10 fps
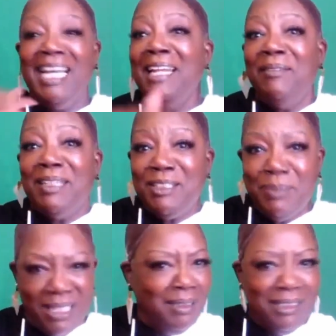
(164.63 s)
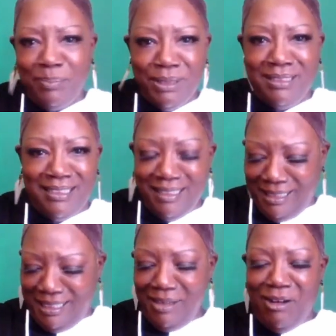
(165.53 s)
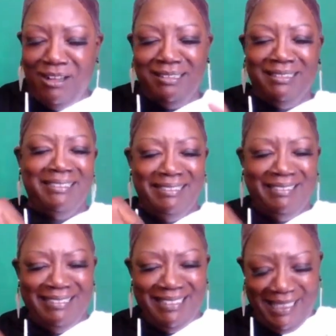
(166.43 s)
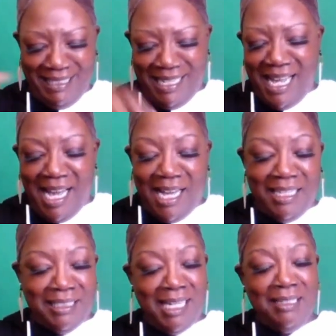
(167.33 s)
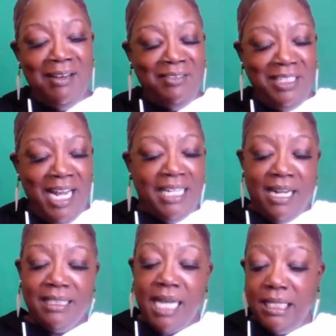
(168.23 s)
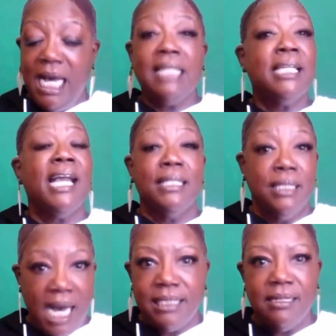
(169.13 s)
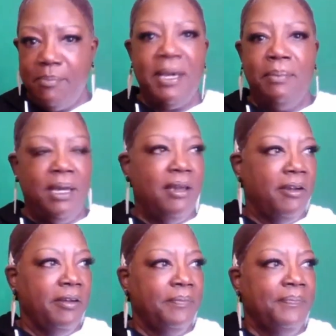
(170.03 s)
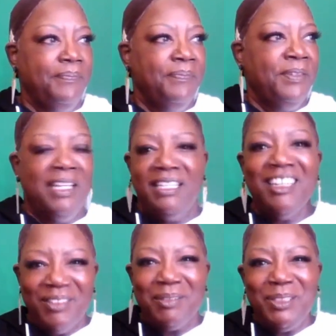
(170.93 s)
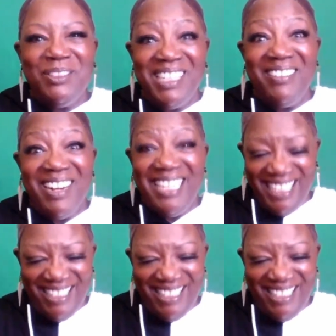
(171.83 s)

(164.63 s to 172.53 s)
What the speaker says: Anyway, let's put this silly thing on, because I love it. Now it's got lots and lots of baby hair. Y'all know what I'm gonna do with that, right?